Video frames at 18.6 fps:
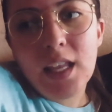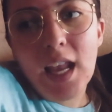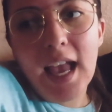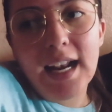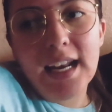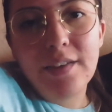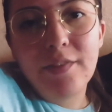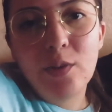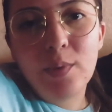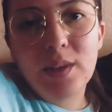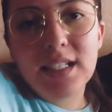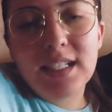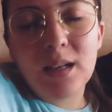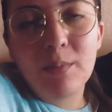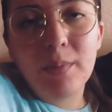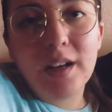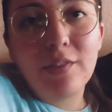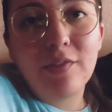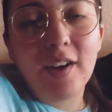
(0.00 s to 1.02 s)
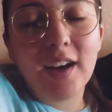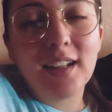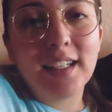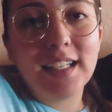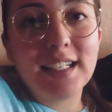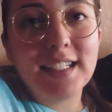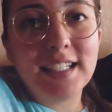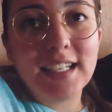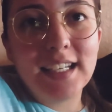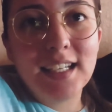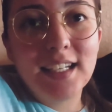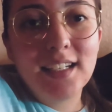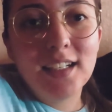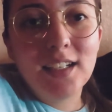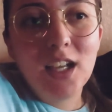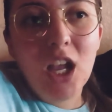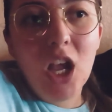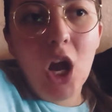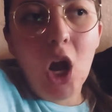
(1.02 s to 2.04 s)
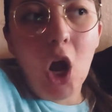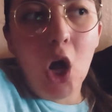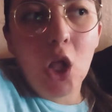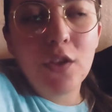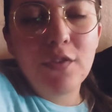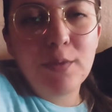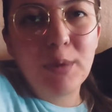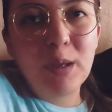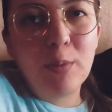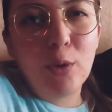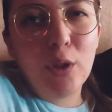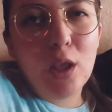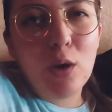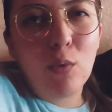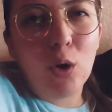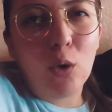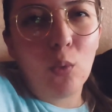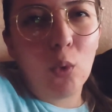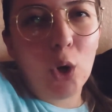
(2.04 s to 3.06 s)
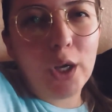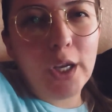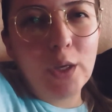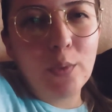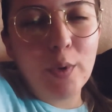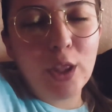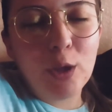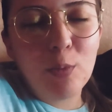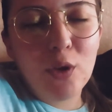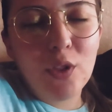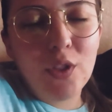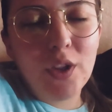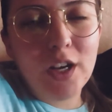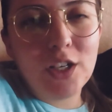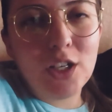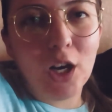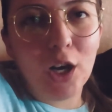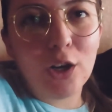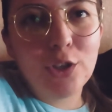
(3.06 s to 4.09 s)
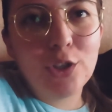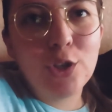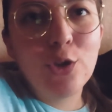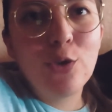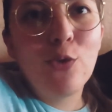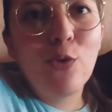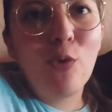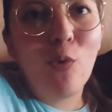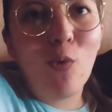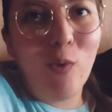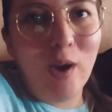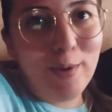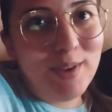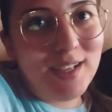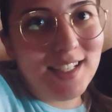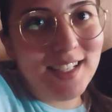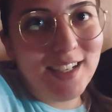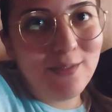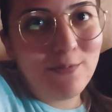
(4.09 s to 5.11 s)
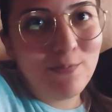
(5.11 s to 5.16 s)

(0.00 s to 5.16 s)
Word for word: And even when somebody finally did, all of the people that were working with him or that he talked to went missing.